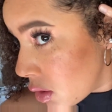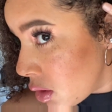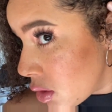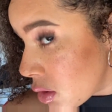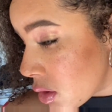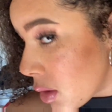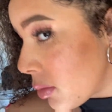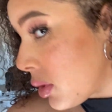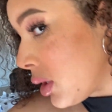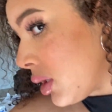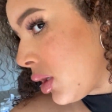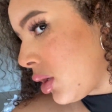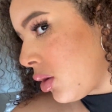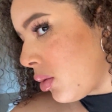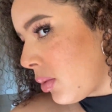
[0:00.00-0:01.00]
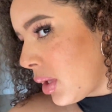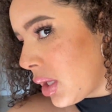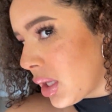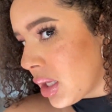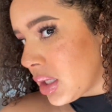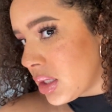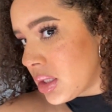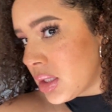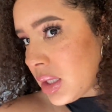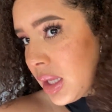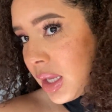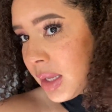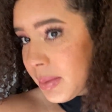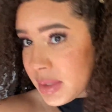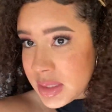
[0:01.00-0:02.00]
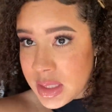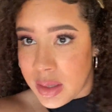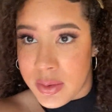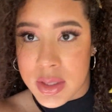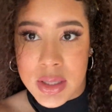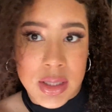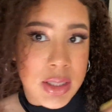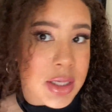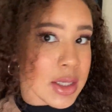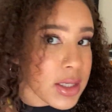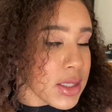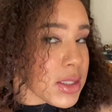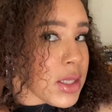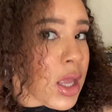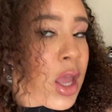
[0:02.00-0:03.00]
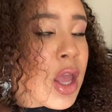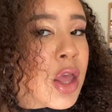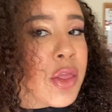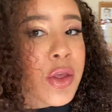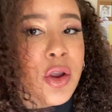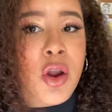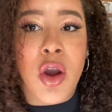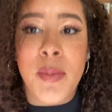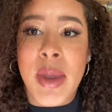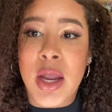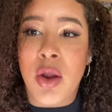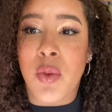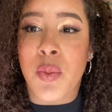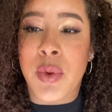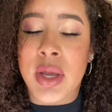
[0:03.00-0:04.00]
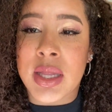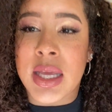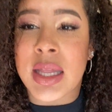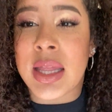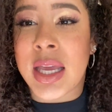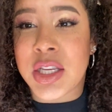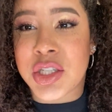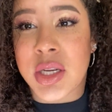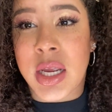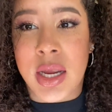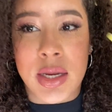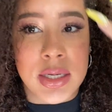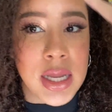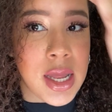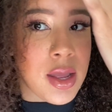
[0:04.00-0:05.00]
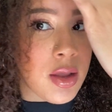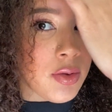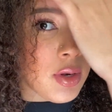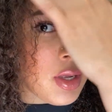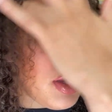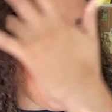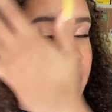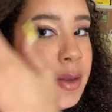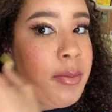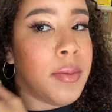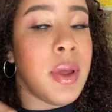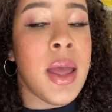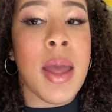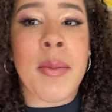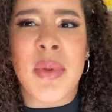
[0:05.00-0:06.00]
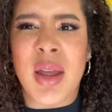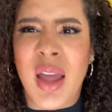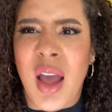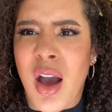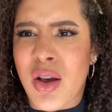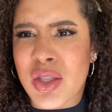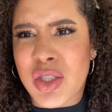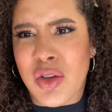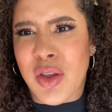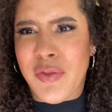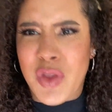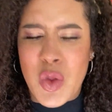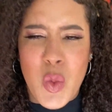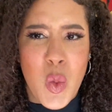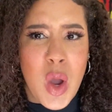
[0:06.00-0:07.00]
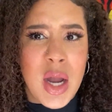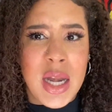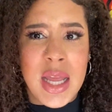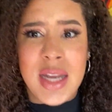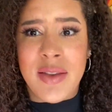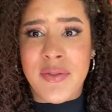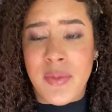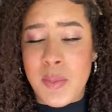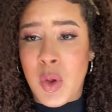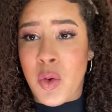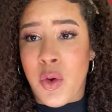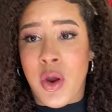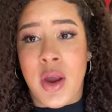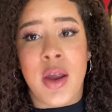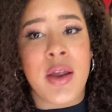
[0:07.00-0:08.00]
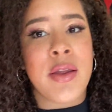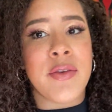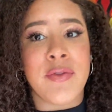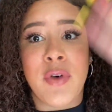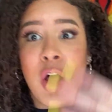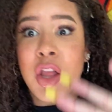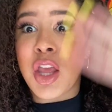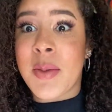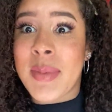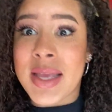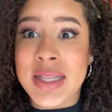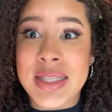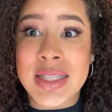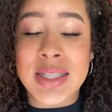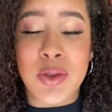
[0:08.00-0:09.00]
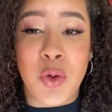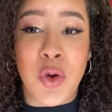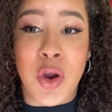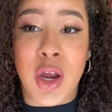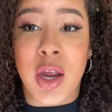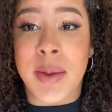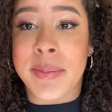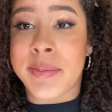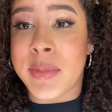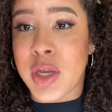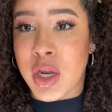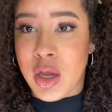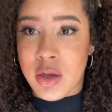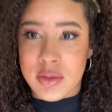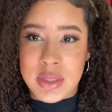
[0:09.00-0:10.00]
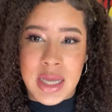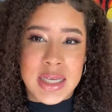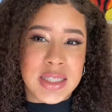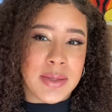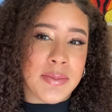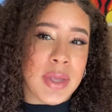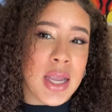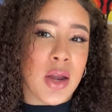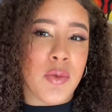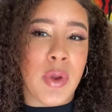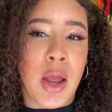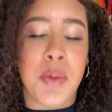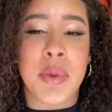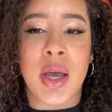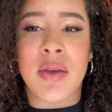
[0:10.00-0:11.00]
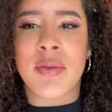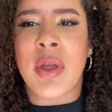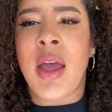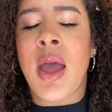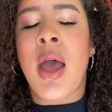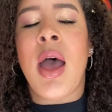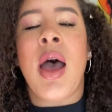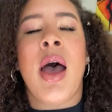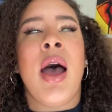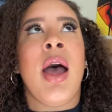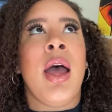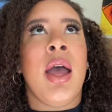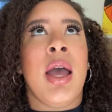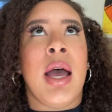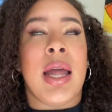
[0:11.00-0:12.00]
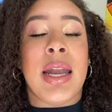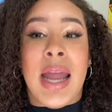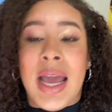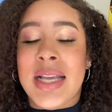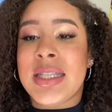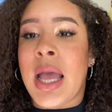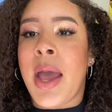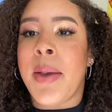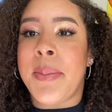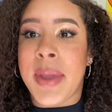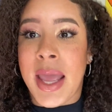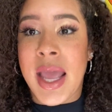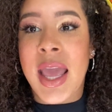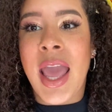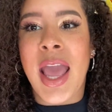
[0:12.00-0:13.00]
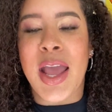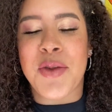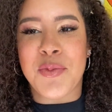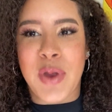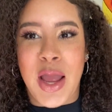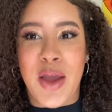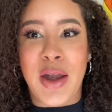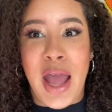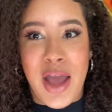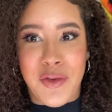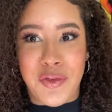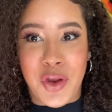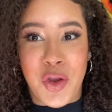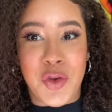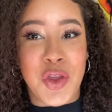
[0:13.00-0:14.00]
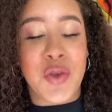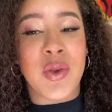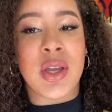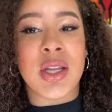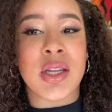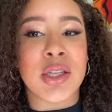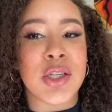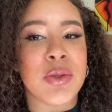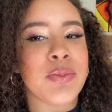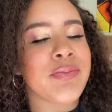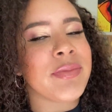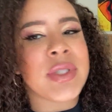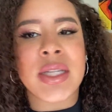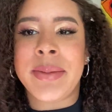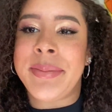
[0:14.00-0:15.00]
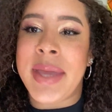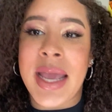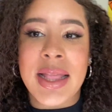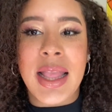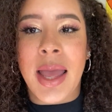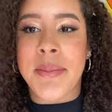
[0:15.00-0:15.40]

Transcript: something quick and slight. This is how it looks. The curl maker really lays your hair down, but also if you want it more voluminous or, you know, nice and big and round up, a nice big and round afro, you can pick that